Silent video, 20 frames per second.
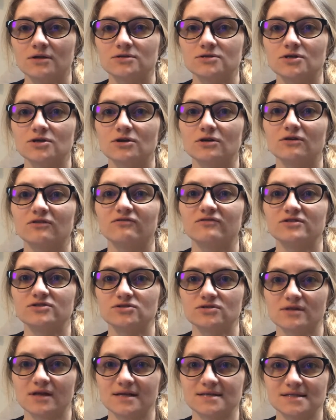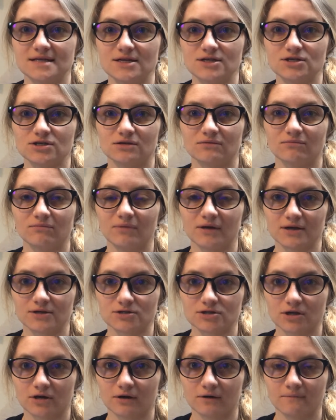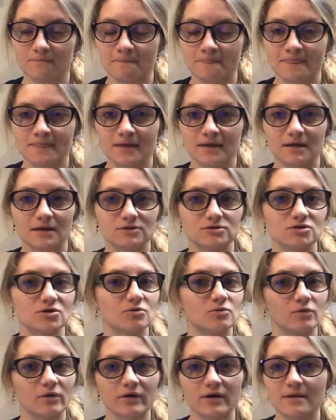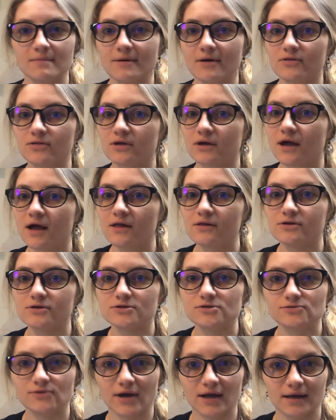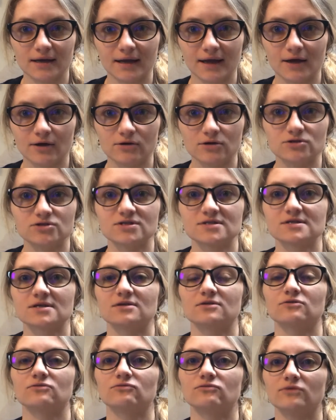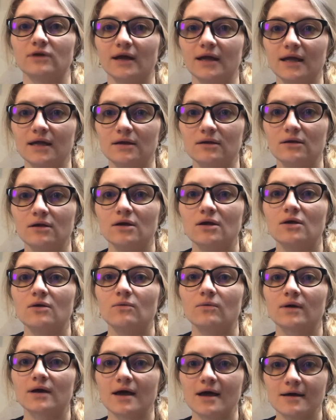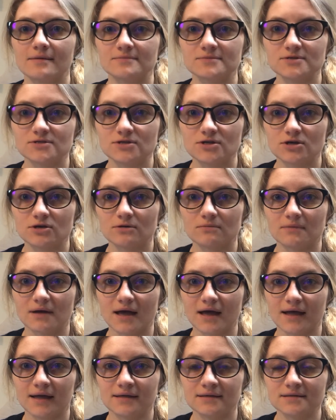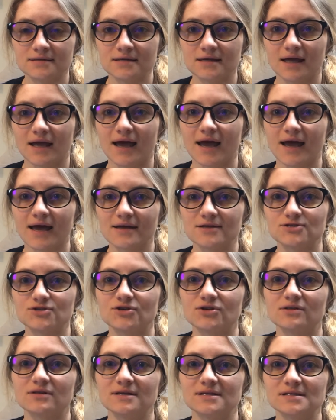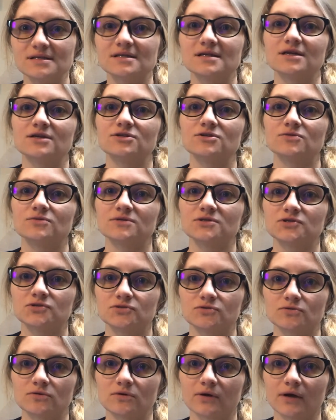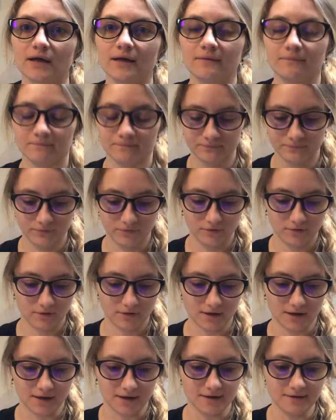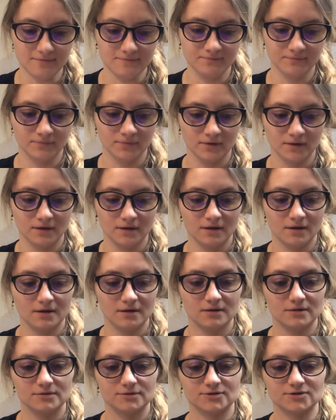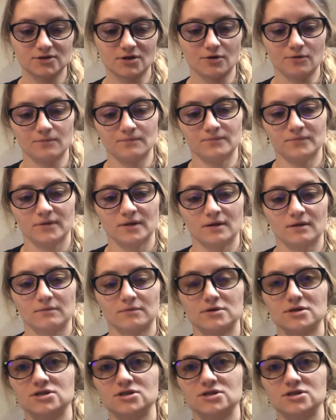your visualization picture. Now don't worry about the colors right now. You're just going to write what comes to your mind as you're listening to a story. Okay? So I'm going to